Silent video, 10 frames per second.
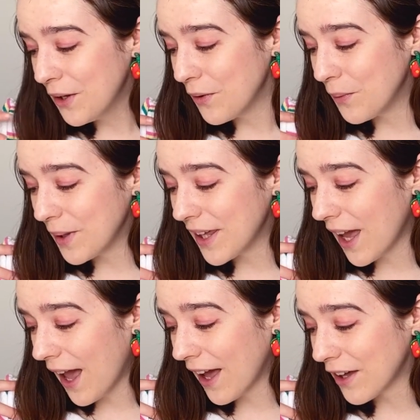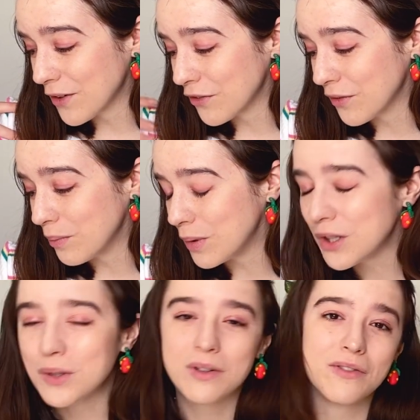we have
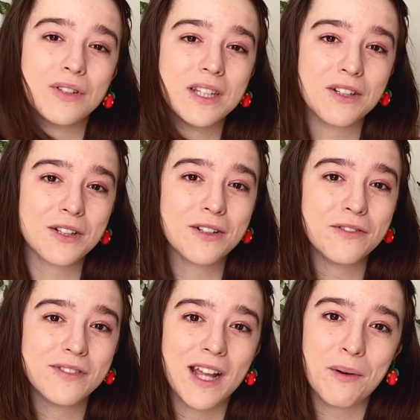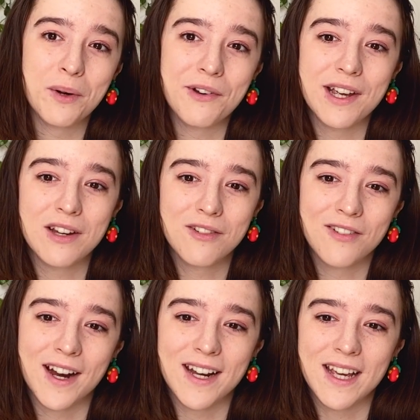beautiful lyrical flowery
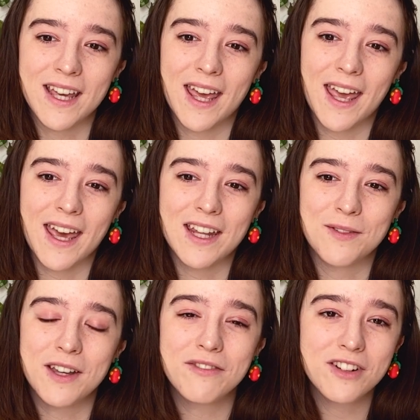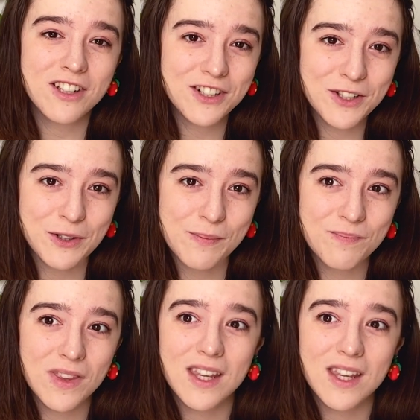writing, and without further ado,